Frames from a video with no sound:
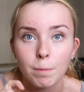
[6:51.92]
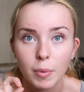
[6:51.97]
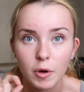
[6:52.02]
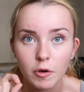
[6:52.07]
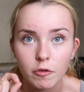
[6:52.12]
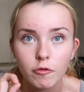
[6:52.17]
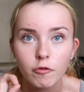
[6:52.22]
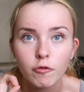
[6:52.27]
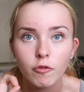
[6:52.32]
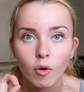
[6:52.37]

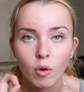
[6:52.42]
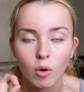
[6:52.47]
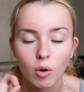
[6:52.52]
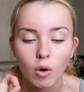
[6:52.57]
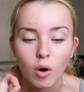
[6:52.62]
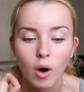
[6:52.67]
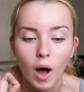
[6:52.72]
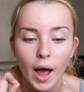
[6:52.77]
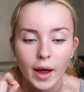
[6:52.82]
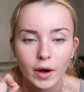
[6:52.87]

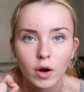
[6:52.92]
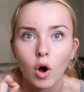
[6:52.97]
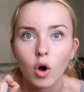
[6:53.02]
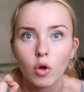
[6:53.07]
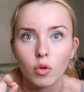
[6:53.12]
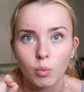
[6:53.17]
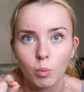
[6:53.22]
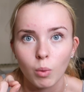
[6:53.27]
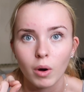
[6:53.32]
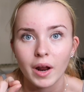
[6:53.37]
before i
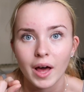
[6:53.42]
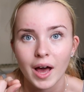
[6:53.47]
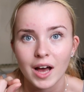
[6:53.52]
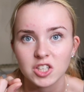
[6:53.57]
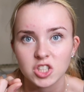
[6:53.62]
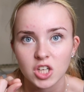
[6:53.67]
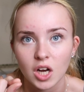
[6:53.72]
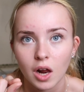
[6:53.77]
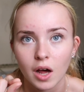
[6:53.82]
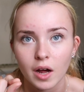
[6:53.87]
got one I
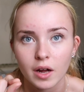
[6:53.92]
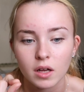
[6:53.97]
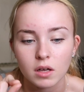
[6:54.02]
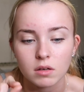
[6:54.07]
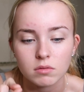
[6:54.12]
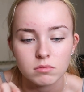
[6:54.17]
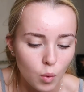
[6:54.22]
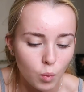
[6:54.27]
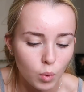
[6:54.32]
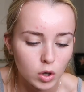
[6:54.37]
actually
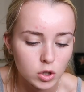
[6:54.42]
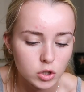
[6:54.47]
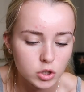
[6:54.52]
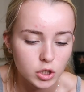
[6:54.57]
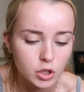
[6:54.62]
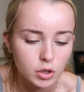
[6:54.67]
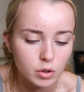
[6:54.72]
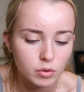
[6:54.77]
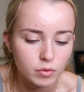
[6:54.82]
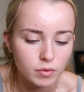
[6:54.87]
like one
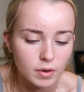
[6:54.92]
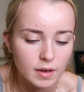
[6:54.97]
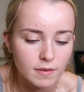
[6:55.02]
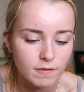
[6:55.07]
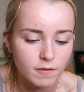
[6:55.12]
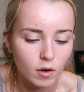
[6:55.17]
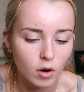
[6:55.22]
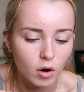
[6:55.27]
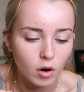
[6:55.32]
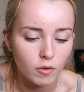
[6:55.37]
two
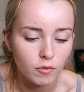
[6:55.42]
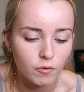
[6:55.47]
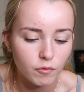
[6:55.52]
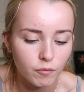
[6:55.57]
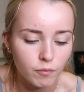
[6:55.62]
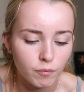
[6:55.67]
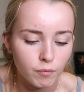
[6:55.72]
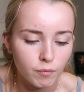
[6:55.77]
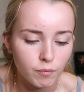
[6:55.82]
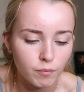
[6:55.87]
three four
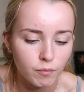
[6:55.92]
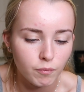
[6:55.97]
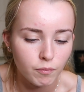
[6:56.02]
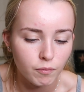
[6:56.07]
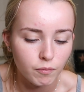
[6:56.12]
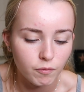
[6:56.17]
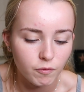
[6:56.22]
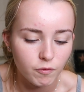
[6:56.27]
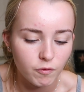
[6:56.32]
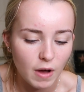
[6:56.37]

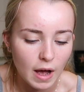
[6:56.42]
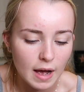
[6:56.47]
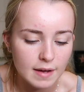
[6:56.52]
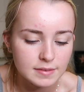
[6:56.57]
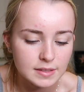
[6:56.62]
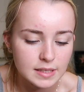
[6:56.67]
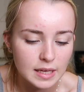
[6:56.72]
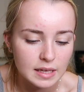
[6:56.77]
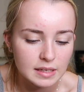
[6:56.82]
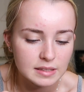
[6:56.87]

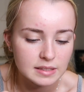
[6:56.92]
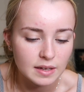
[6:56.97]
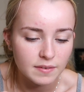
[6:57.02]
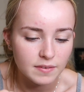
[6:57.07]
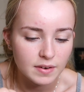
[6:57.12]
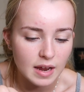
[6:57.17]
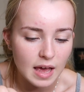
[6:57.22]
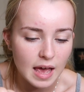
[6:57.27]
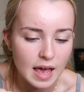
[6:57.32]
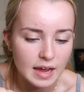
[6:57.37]
five six
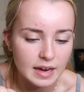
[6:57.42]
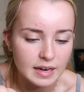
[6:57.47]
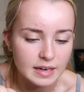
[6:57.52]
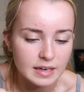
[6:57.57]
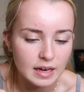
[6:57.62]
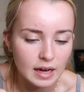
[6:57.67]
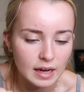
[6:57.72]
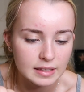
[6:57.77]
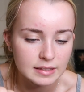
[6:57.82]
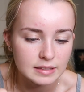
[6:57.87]
seven eight
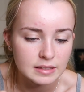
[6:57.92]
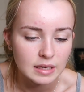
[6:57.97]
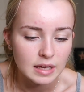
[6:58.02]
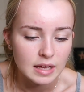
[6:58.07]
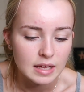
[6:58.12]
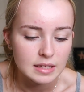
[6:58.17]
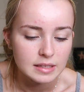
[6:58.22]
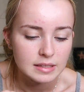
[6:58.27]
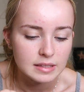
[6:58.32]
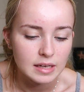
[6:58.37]
nine
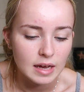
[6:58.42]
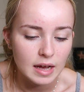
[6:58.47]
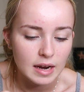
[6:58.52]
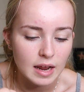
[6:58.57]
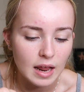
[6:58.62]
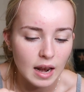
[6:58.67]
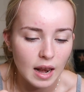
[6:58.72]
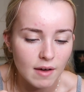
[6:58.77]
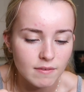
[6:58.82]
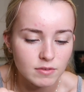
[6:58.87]

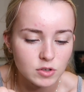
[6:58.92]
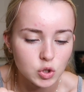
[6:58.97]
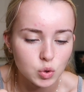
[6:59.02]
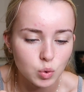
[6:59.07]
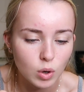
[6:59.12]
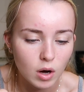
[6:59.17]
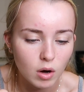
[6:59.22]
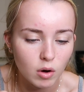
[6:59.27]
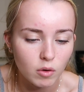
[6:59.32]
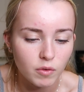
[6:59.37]
10, 11,
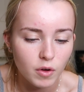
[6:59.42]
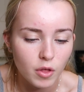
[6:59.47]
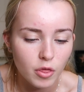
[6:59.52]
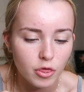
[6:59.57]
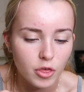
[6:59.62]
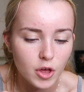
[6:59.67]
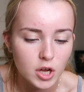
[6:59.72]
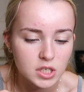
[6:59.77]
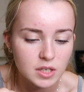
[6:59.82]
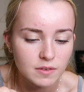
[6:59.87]
12,
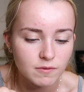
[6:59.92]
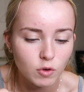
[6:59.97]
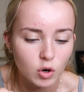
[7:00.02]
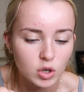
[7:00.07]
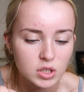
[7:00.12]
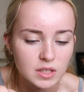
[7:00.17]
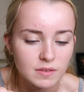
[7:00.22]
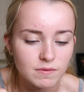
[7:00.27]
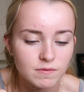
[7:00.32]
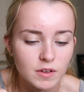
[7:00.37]
13,
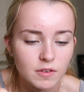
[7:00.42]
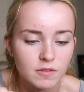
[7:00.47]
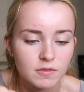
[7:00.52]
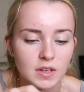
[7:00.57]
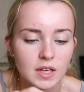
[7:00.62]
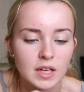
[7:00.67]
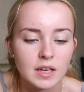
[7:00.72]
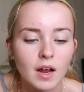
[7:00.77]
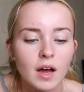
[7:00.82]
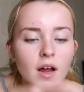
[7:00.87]
14,
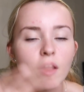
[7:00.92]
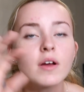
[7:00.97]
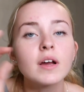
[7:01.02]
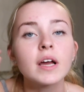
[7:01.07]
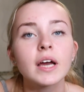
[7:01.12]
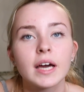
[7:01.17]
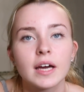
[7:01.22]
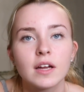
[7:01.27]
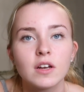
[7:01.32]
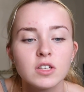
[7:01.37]
15. Okay,
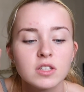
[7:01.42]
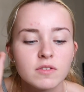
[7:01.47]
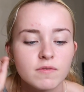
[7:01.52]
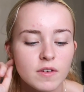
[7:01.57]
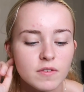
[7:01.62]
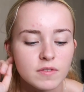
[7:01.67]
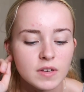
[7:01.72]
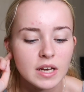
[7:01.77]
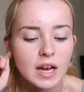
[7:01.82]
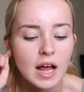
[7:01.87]
I didn't do
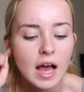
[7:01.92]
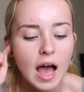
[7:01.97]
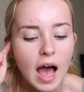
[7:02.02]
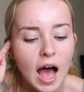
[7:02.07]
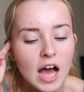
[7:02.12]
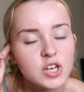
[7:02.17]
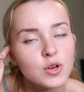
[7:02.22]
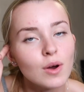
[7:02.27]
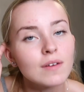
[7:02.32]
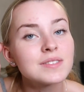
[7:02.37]
15.
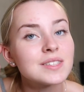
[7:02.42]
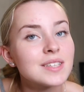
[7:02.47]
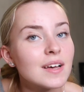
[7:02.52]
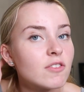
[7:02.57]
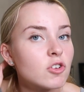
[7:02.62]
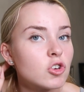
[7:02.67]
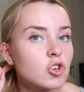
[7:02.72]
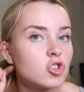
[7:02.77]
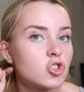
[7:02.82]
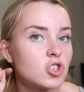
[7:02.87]
I do have
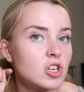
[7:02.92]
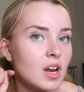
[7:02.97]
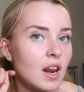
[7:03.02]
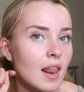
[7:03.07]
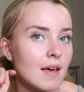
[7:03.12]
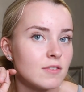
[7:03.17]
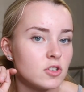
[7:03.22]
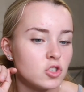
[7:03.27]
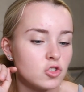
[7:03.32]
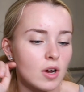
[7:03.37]

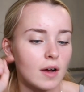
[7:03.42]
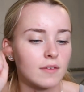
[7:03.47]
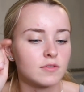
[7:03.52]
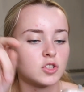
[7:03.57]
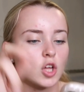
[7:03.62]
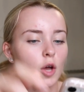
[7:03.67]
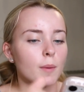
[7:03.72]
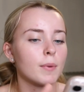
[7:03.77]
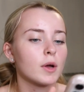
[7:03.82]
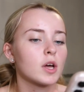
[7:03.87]
711
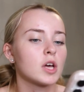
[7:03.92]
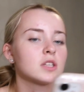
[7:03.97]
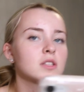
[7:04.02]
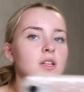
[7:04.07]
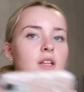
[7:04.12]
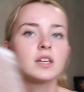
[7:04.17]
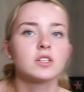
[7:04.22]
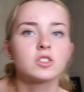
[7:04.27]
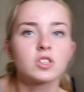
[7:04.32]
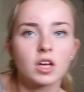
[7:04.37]
drafts though
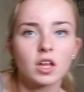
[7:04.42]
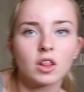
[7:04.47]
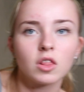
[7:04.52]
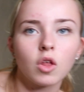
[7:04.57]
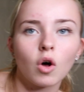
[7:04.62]
because literally